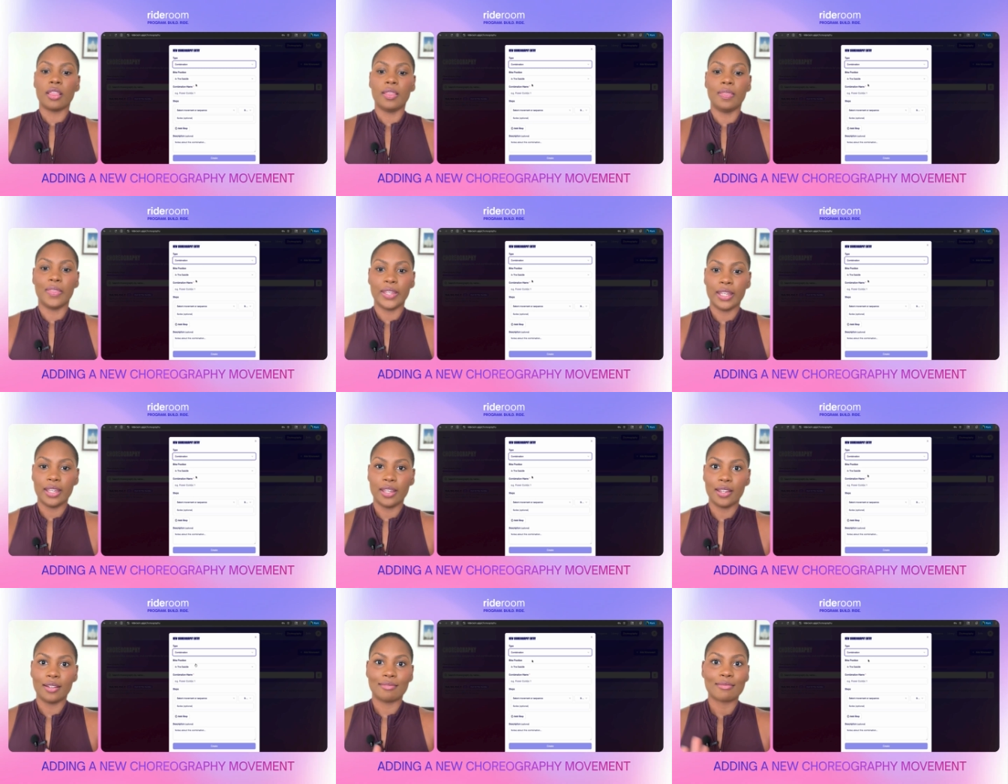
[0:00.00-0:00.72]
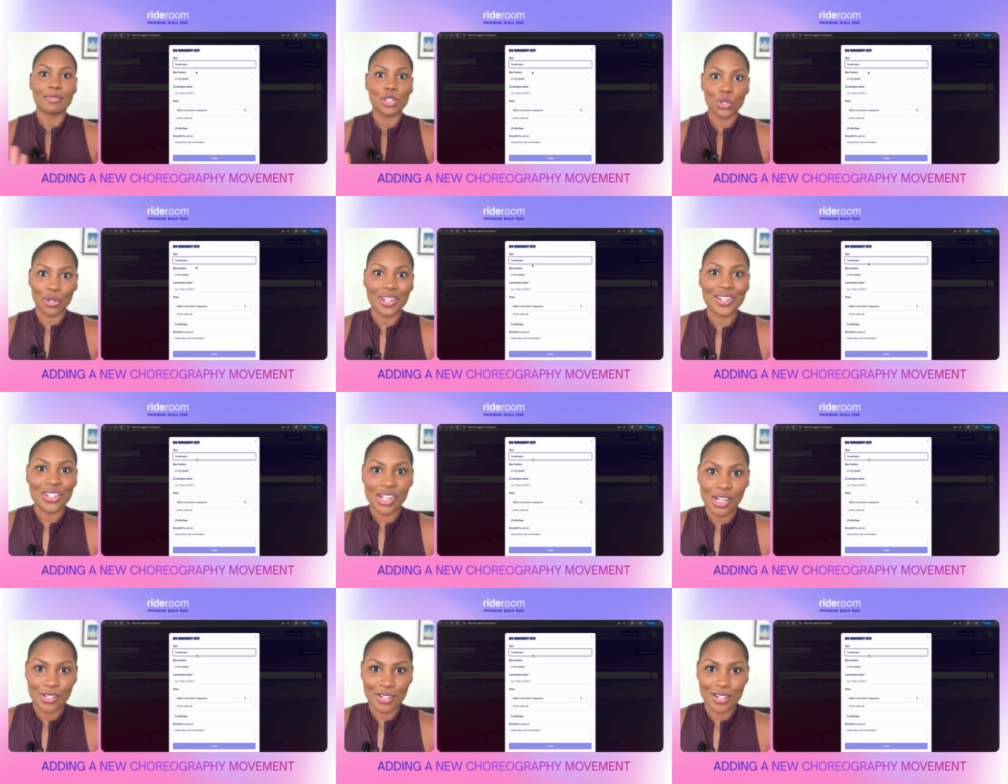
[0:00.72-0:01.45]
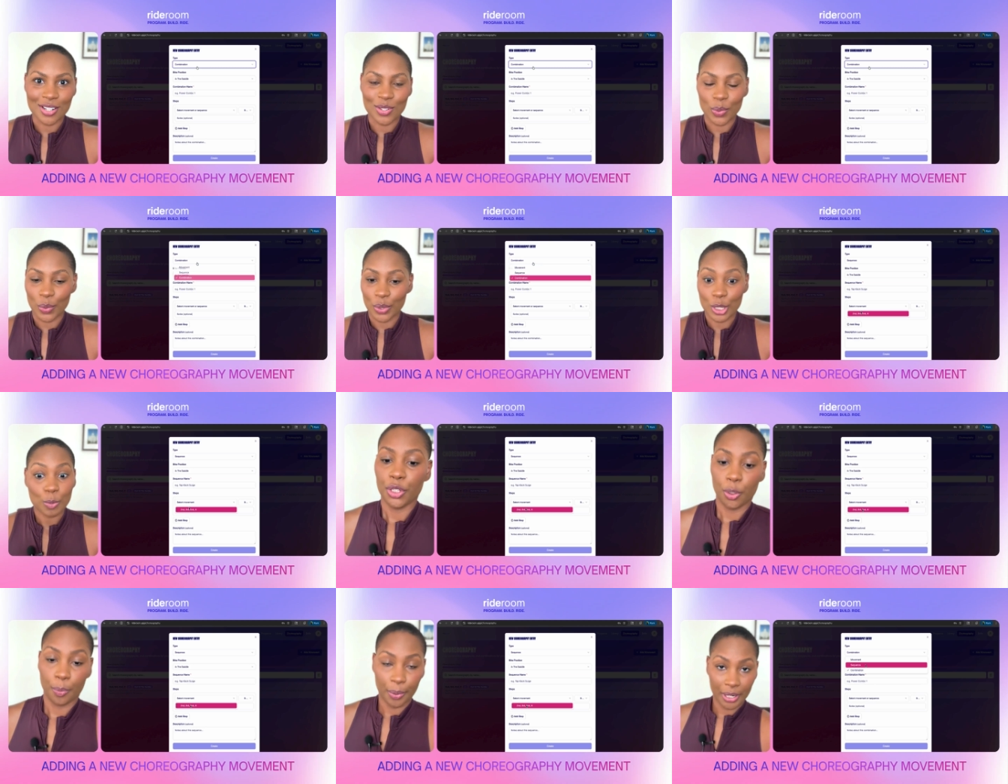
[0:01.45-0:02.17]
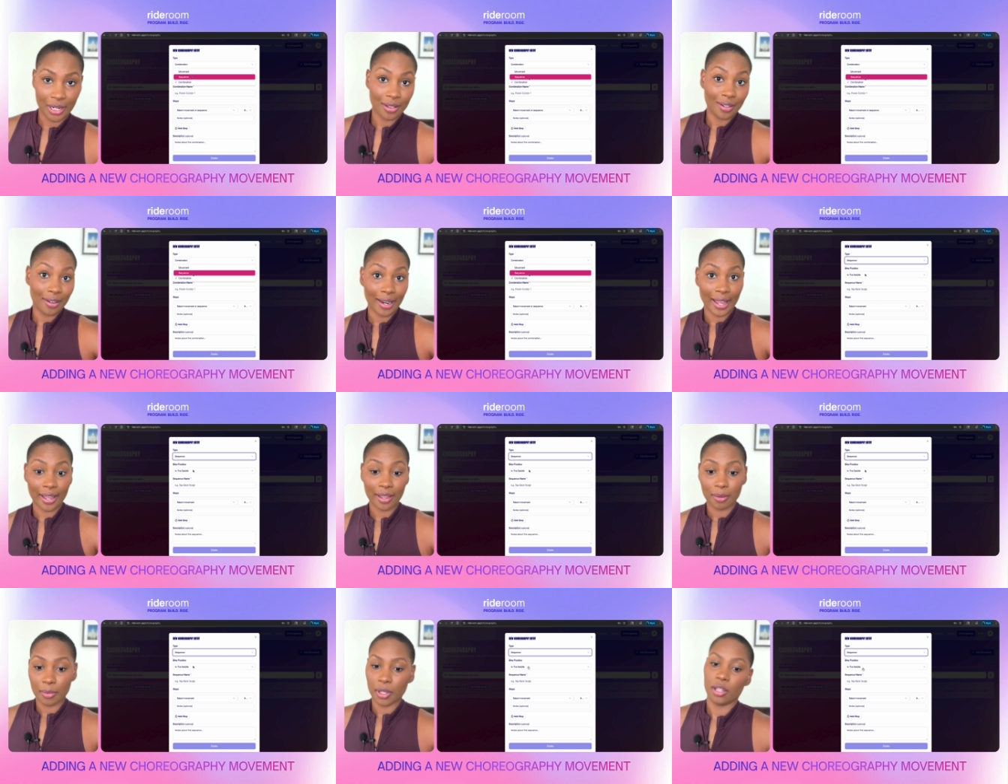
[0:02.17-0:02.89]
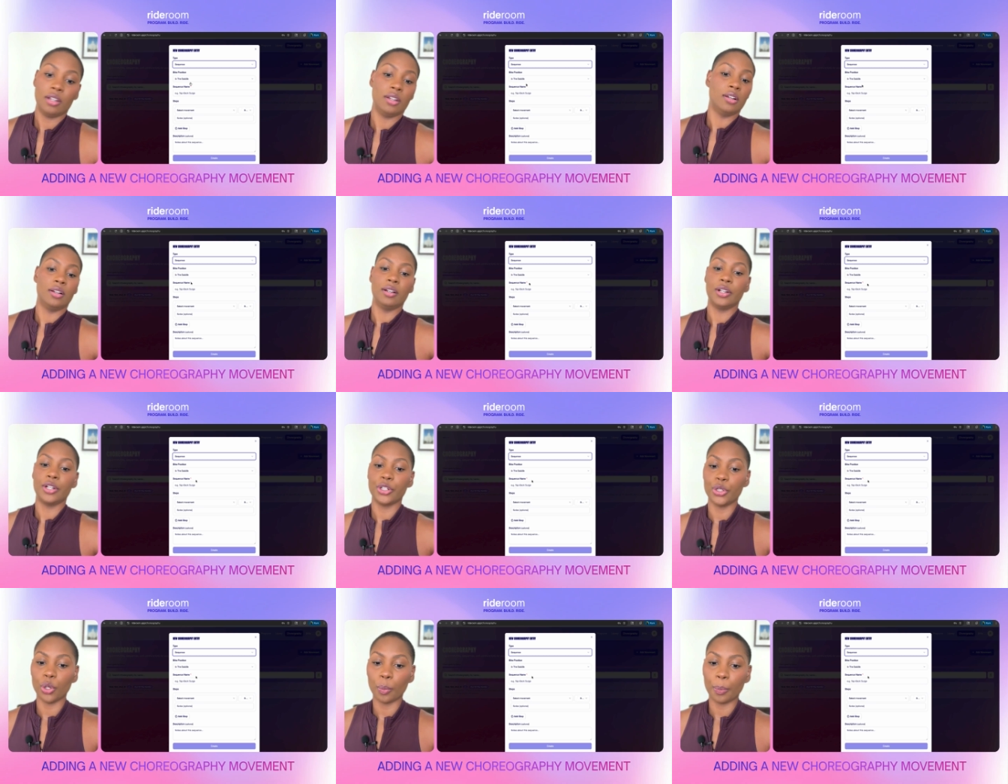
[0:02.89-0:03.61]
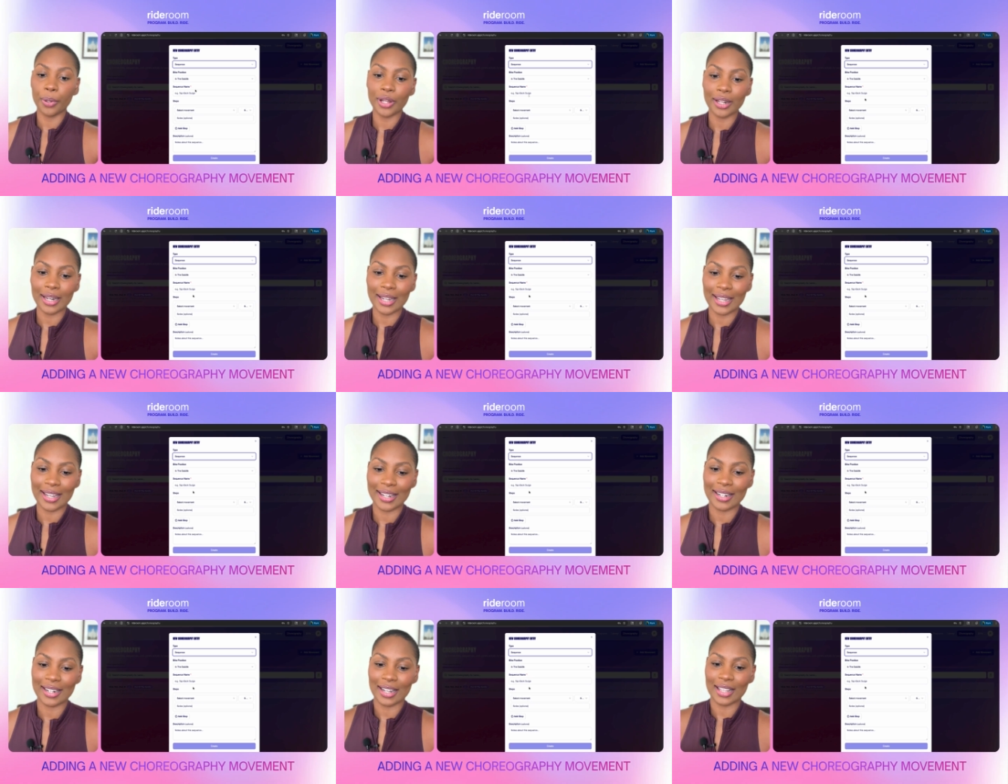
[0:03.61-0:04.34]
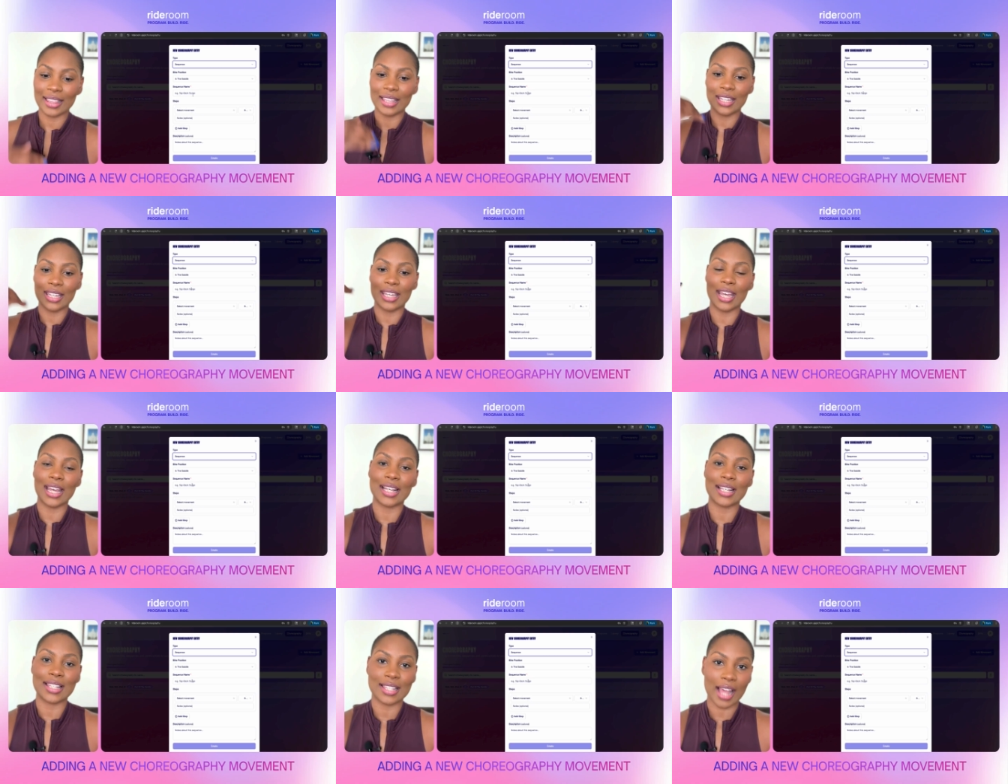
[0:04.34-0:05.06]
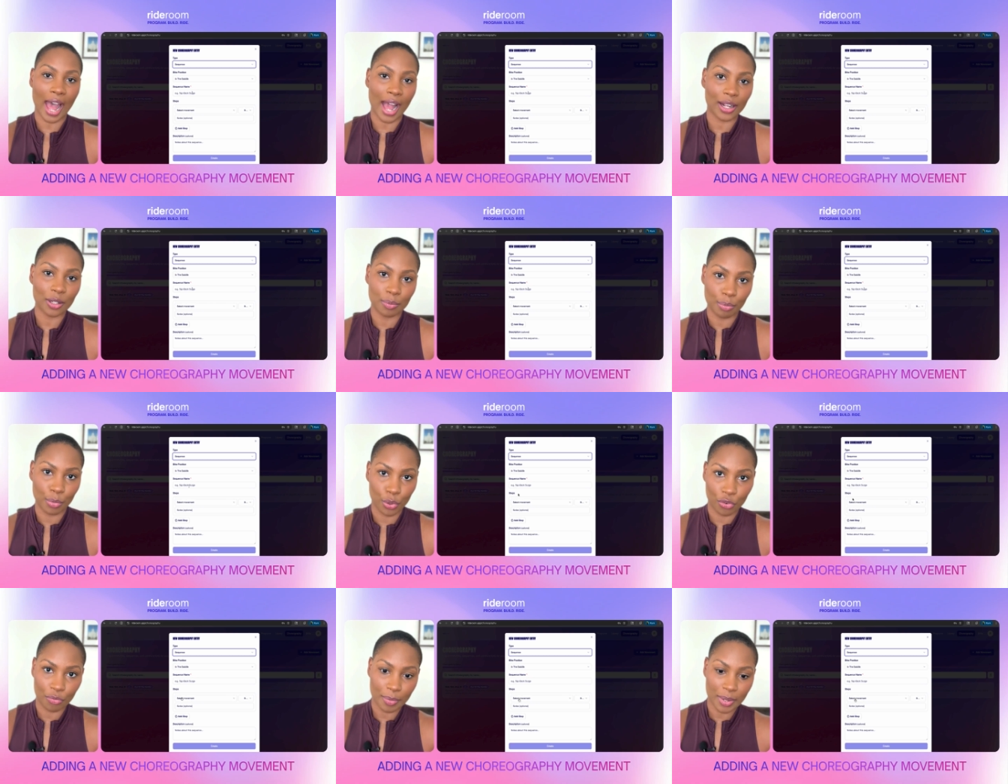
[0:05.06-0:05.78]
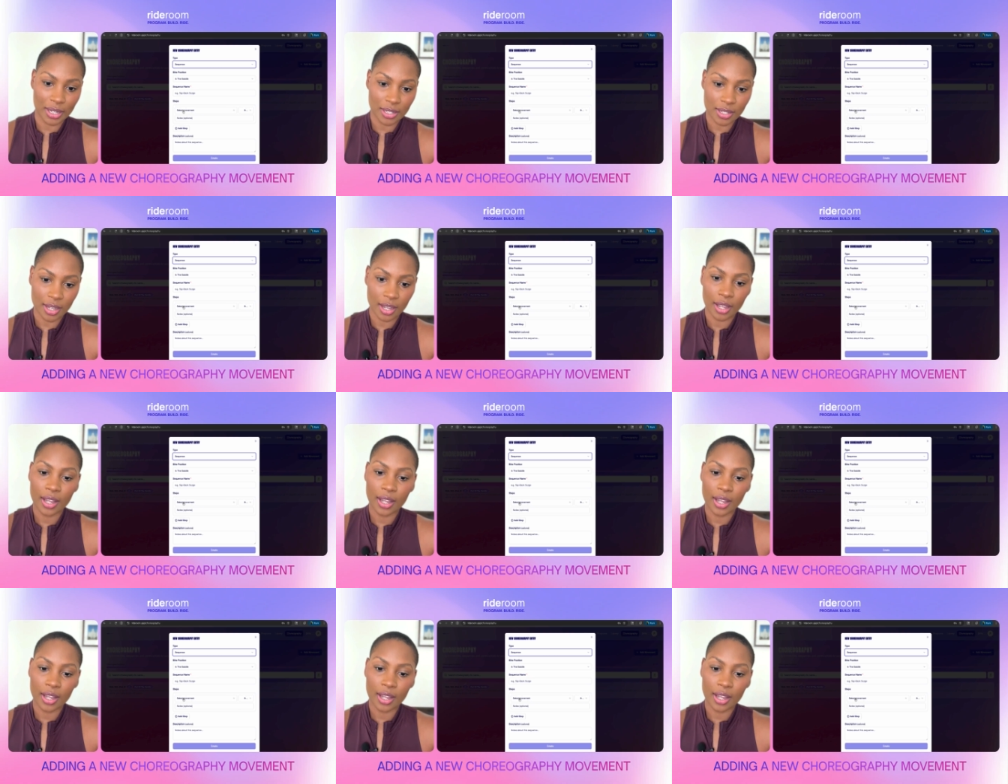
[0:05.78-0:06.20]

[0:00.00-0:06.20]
the screen changes, or you put in the name, you'll put in the exact movement